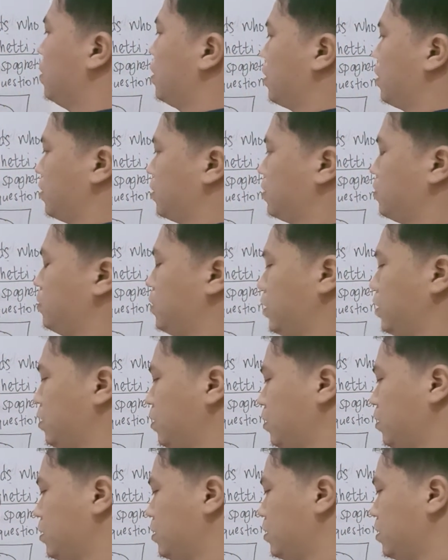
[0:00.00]
box
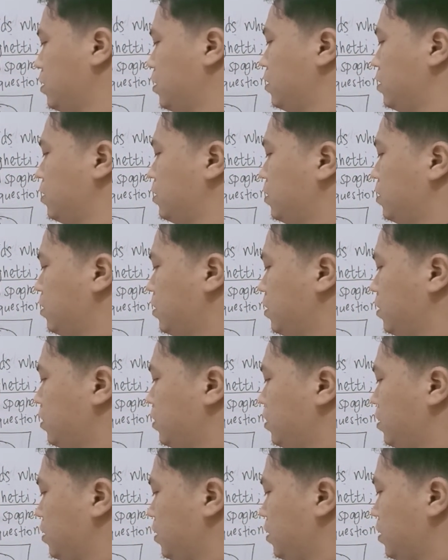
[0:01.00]
because
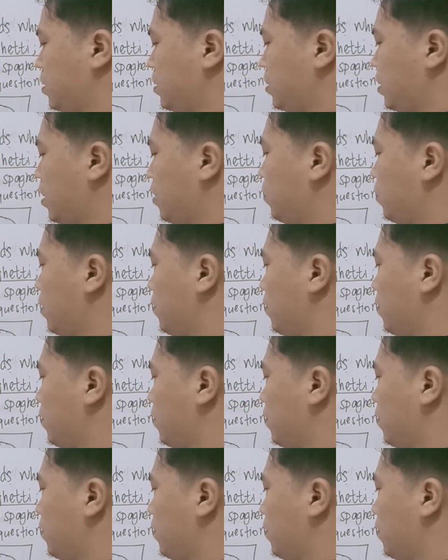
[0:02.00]
this 10